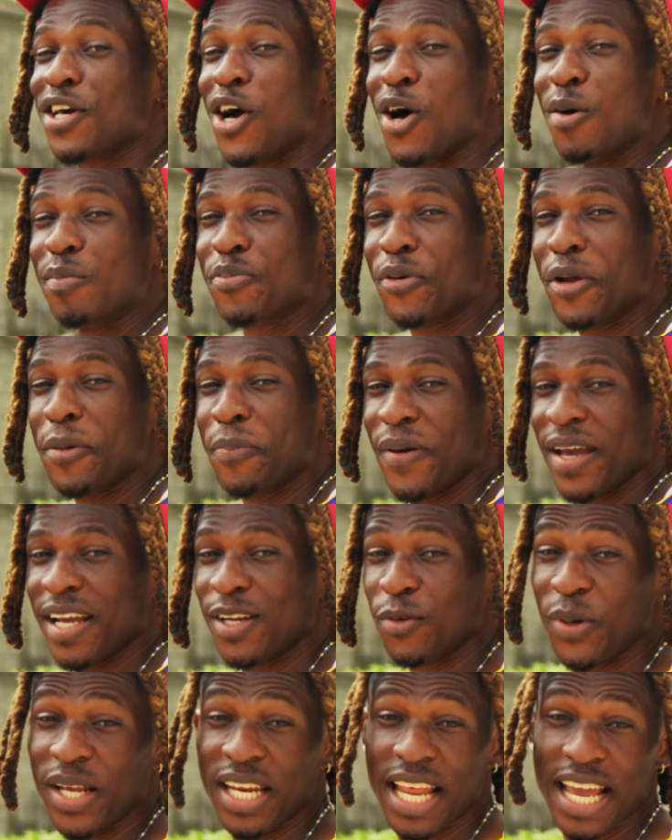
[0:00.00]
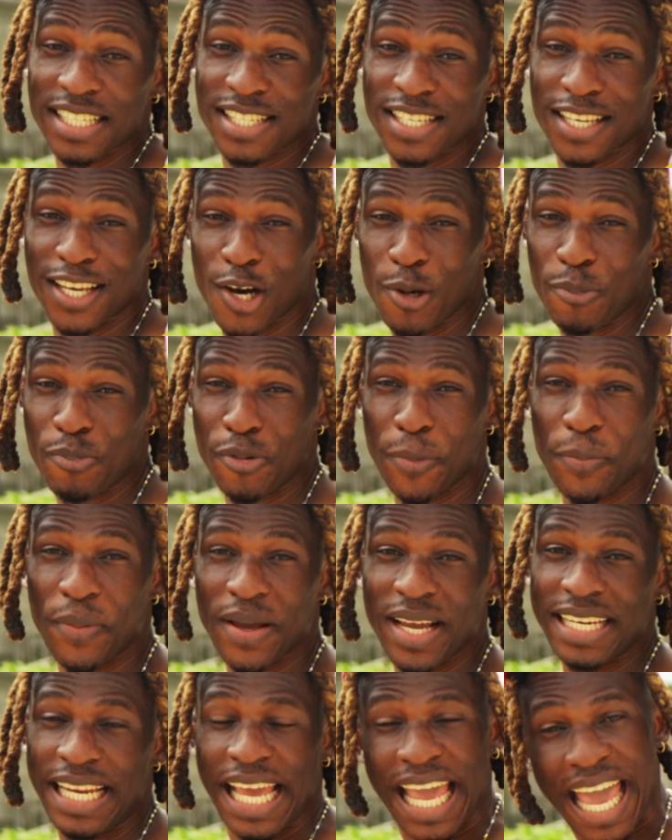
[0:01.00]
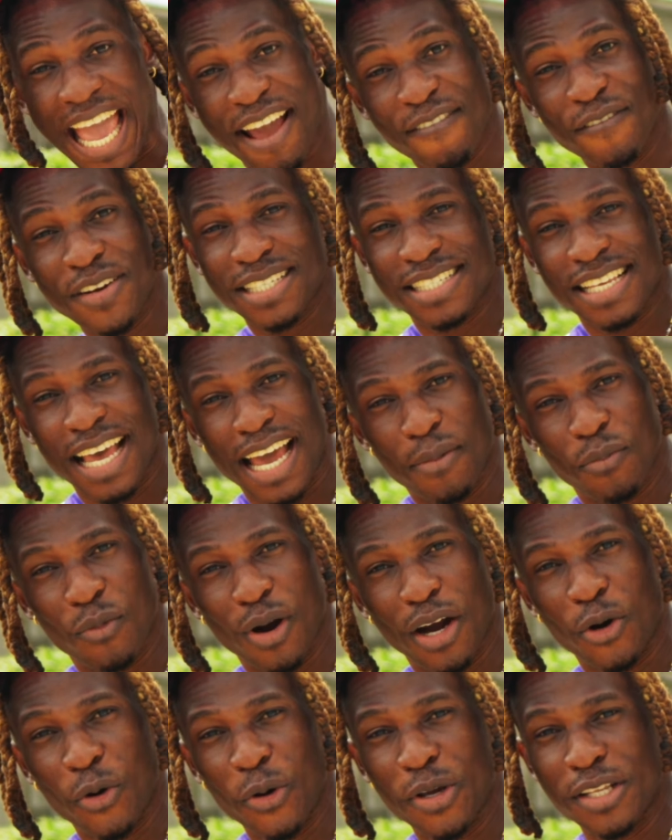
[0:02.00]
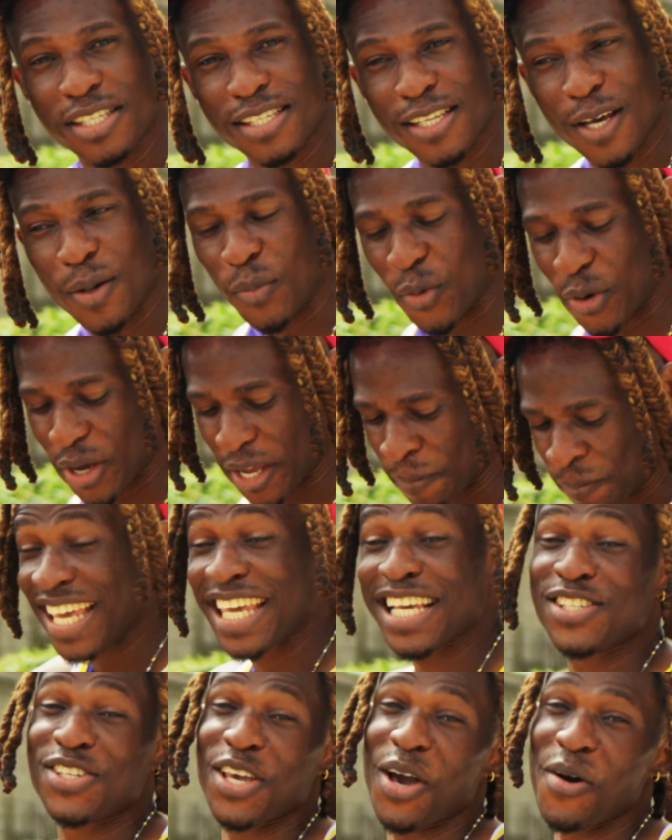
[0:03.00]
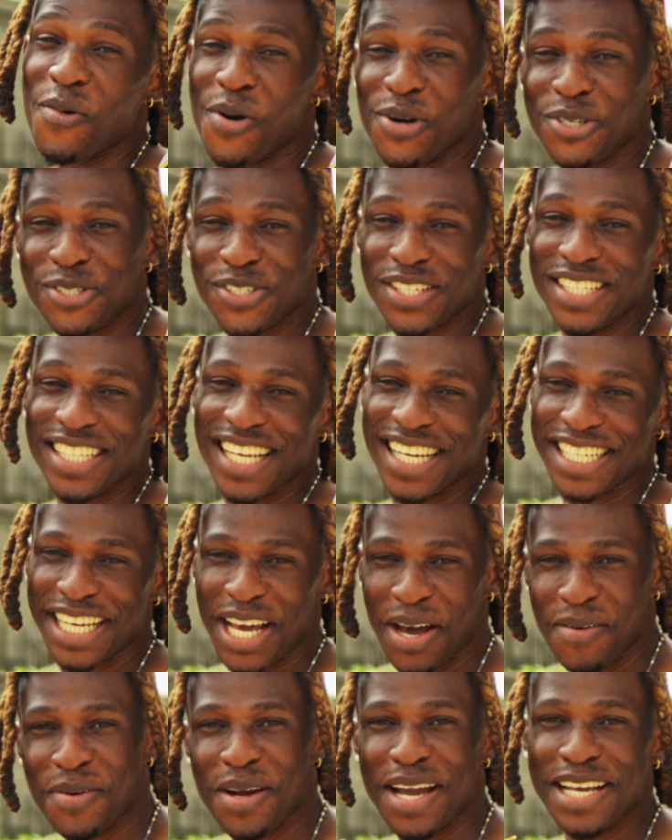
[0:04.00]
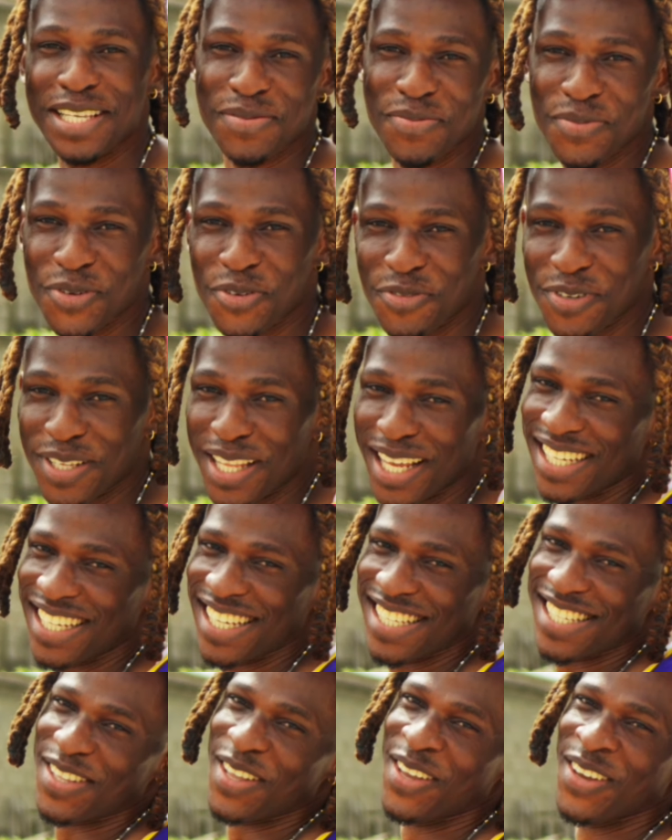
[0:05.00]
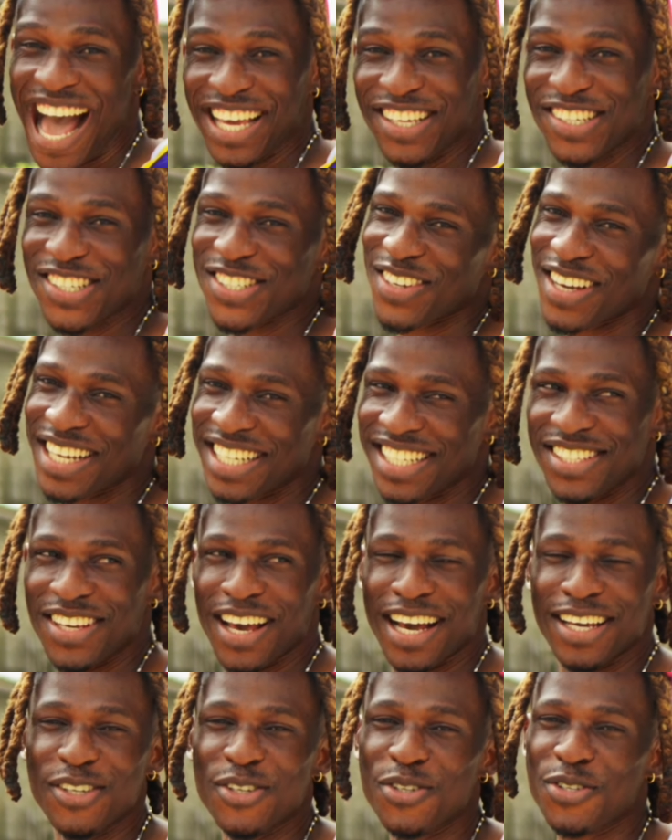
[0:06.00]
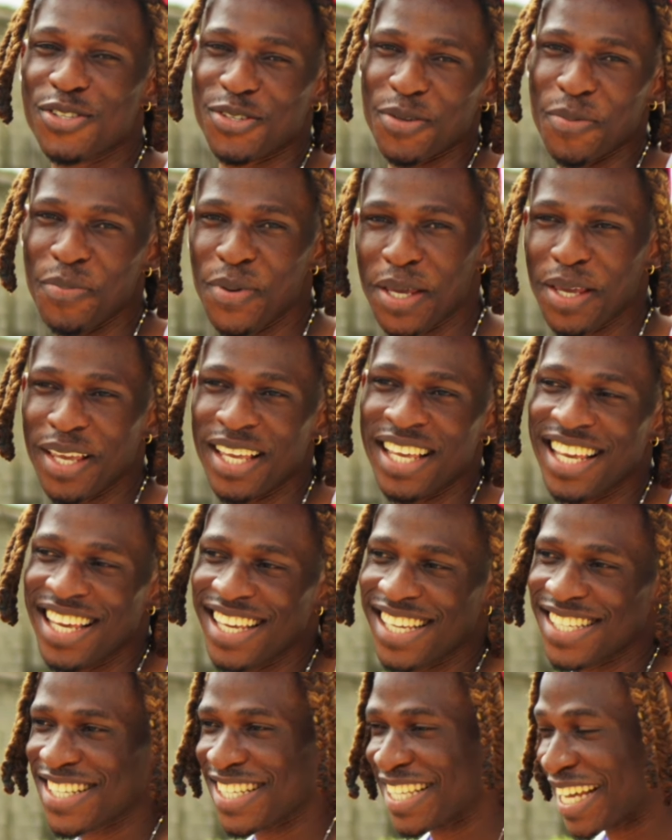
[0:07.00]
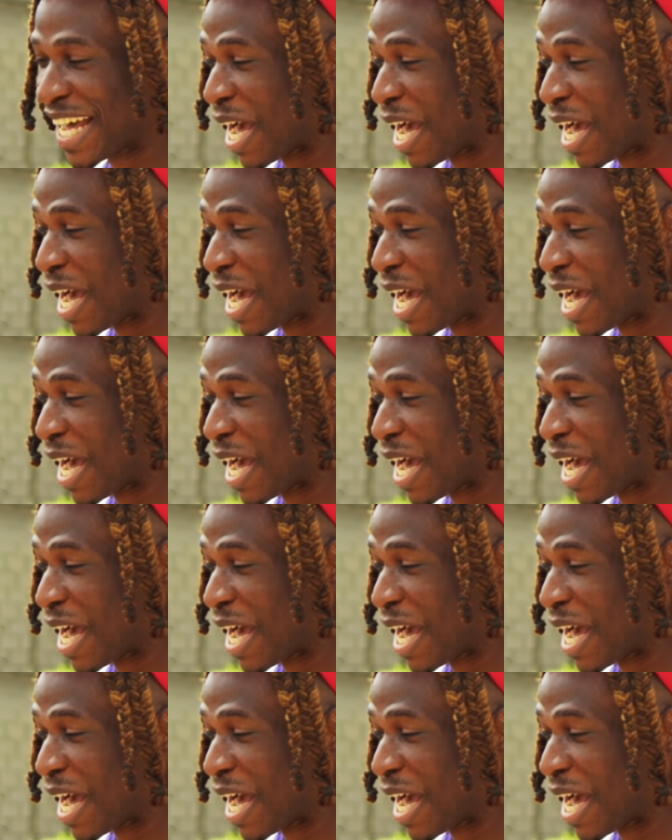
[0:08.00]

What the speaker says: come prepared. We like to come prepared every time we're going somewhere. In case you're wondering that the camera is moving and usually you are used to me, to the